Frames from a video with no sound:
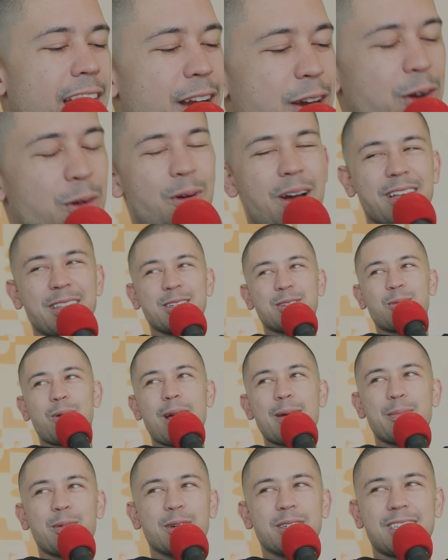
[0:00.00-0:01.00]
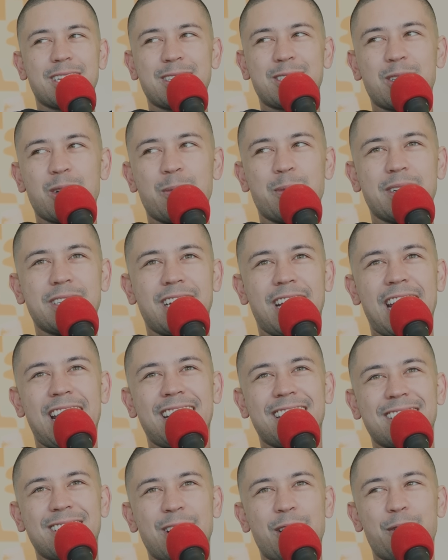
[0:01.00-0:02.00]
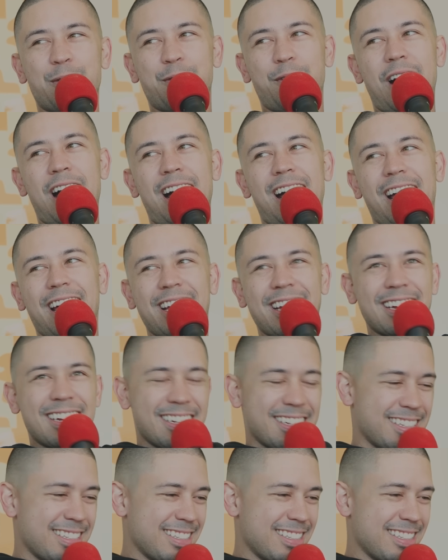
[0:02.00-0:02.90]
don't know why these white boys get so much hate. They're fine.